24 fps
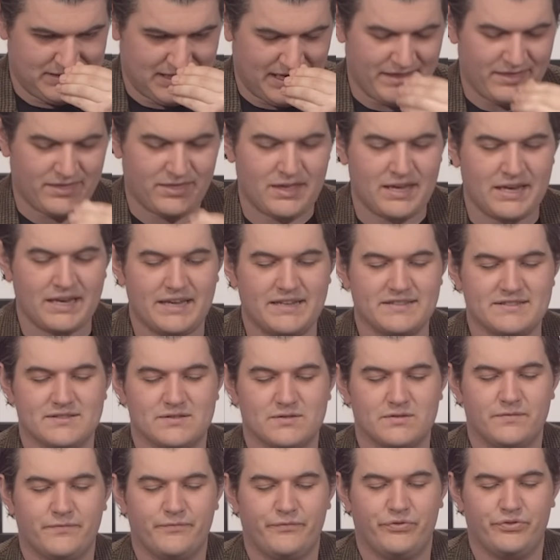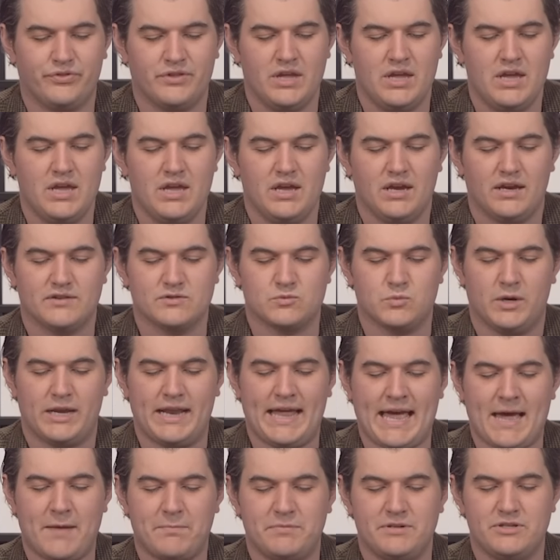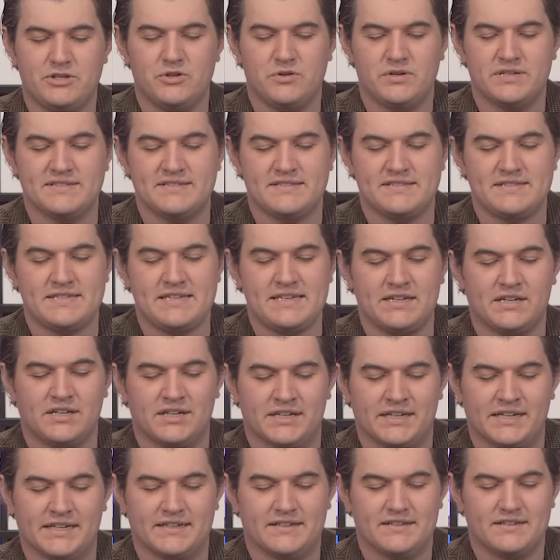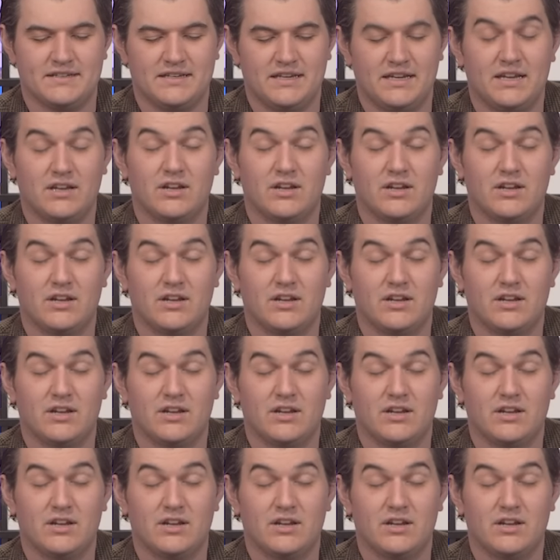I think it's, because what happened, you can see on it,